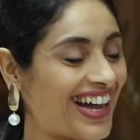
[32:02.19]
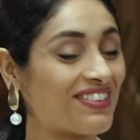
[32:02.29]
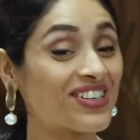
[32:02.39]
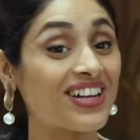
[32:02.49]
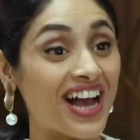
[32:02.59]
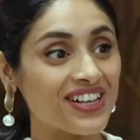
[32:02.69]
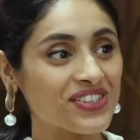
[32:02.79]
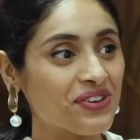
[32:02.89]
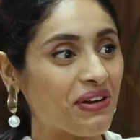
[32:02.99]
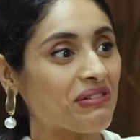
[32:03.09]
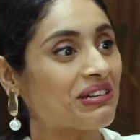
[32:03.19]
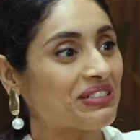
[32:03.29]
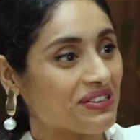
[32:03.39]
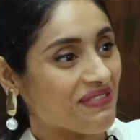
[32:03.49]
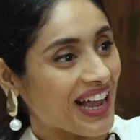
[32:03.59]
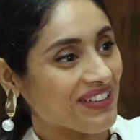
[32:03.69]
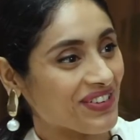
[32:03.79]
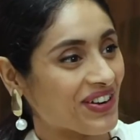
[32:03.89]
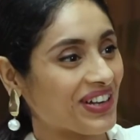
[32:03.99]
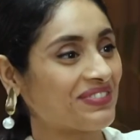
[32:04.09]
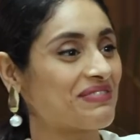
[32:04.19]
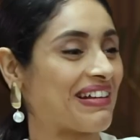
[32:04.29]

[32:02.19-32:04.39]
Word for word: i was going to ask you what about your wife you're not even